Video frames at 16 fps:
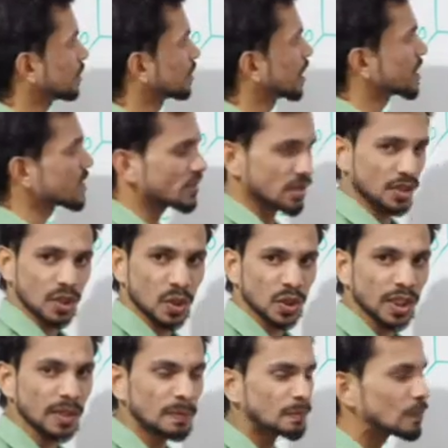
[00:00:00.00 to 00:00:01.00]
stick.
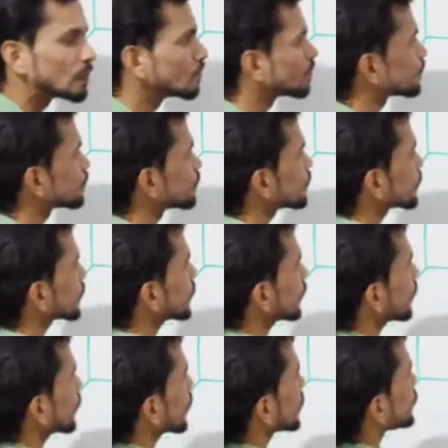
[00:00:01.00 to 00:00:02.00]
Okay,
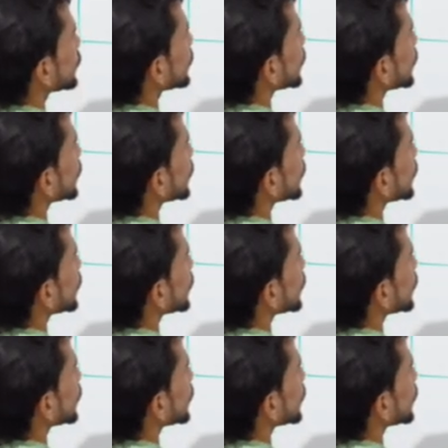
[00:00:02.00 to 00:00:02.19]
so the